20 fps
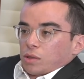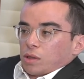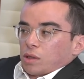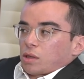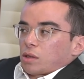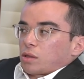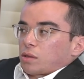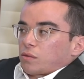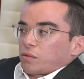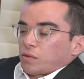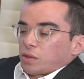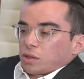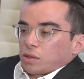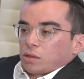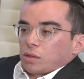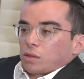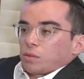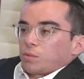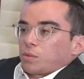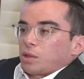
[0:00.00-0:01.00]
They
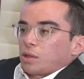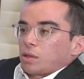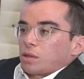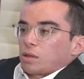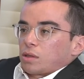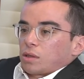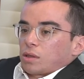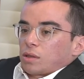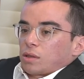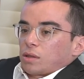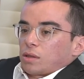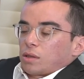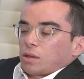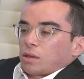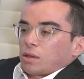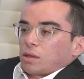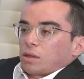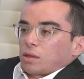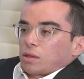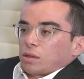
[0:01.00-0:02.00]
visited me and
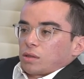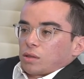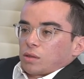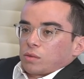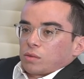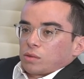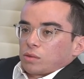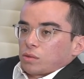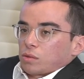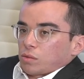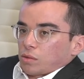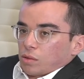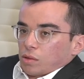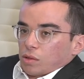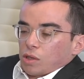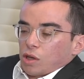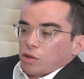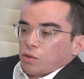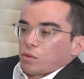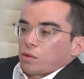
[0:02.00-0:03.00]
I was in
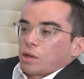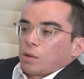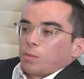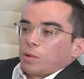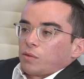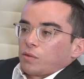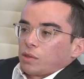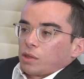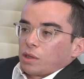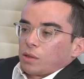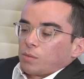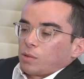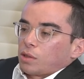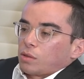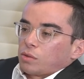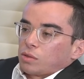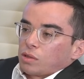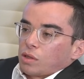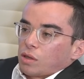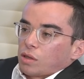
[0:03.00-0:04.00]
touch with them every day, but
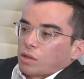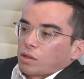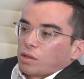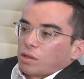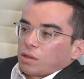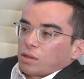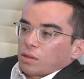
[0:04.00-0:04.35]
it was hard.